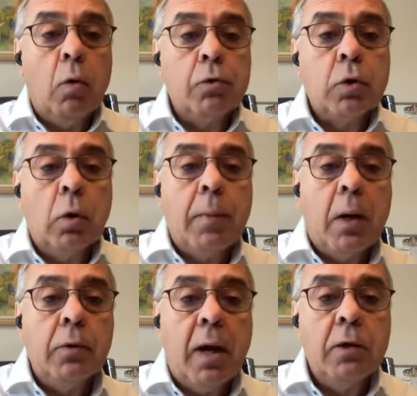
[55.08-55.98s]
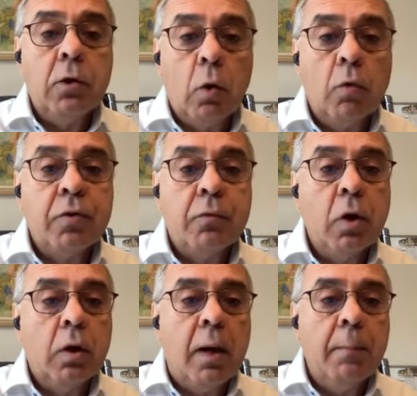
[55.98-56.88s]
also about high growth of
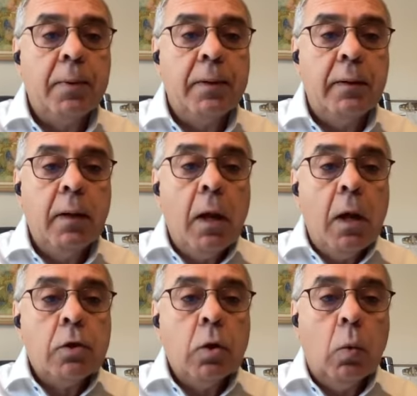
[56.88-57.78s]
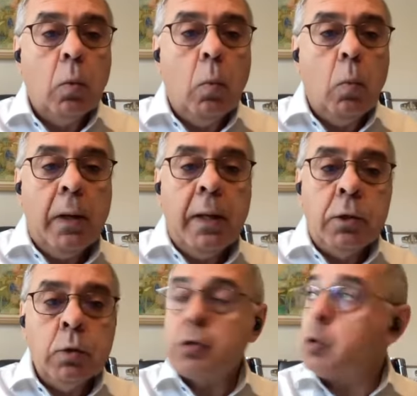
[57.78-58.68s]
your company. So when I
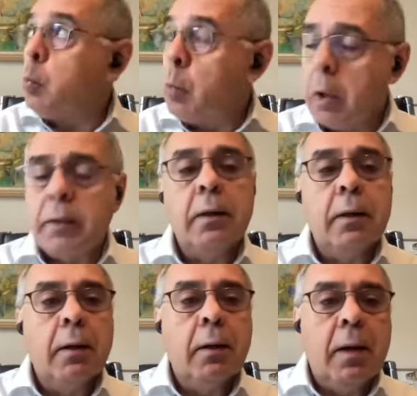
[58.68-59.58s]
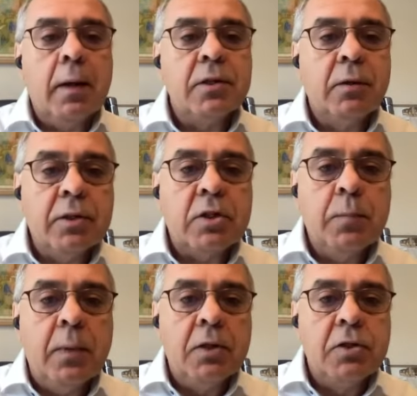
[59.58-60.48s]
used to work uh, as a risk
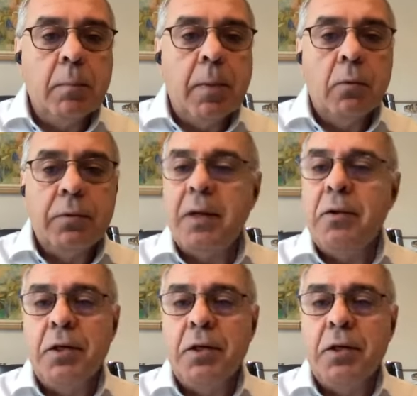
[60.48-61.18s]
manager about 10